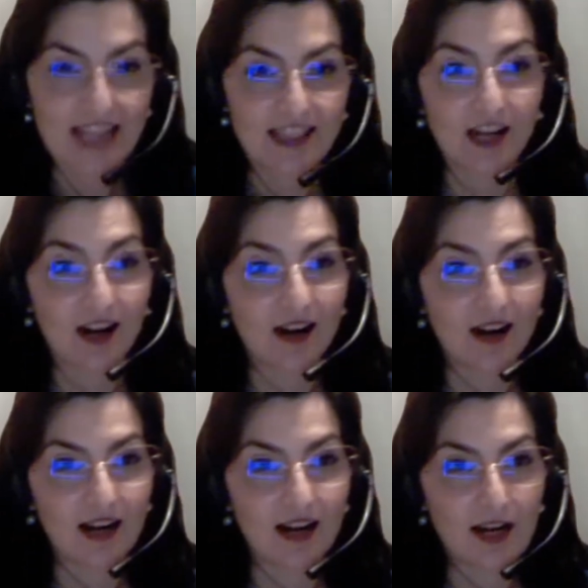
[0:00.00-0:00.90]
They
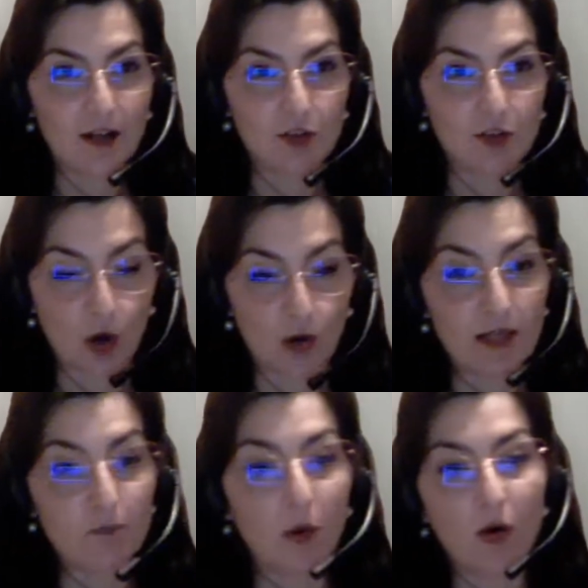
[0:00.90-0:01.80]
are
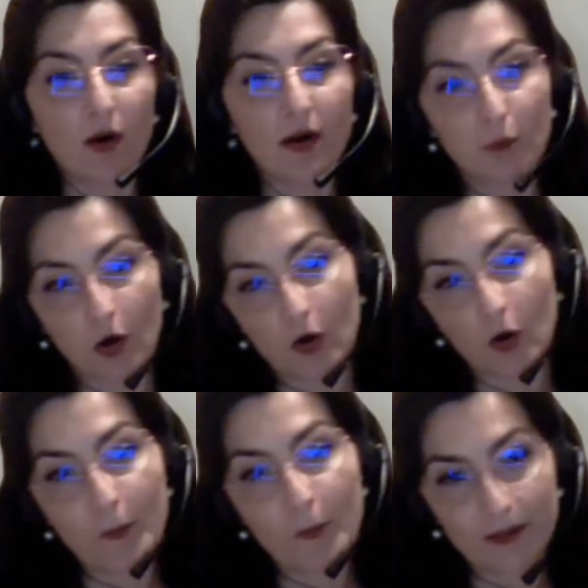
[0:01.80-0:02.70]
talking more and more
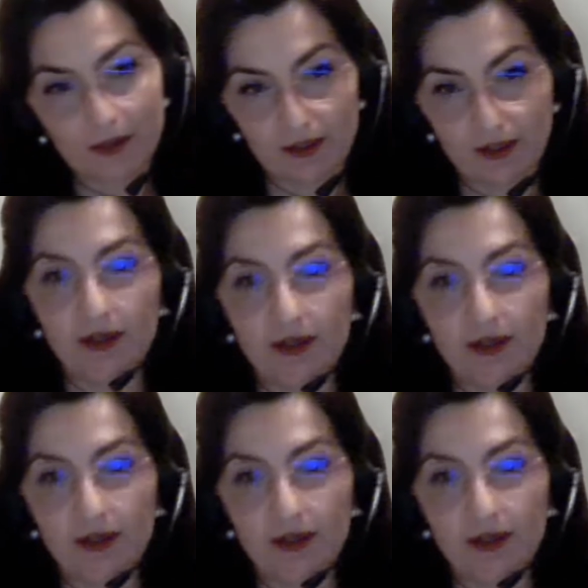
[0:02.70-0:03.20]
openly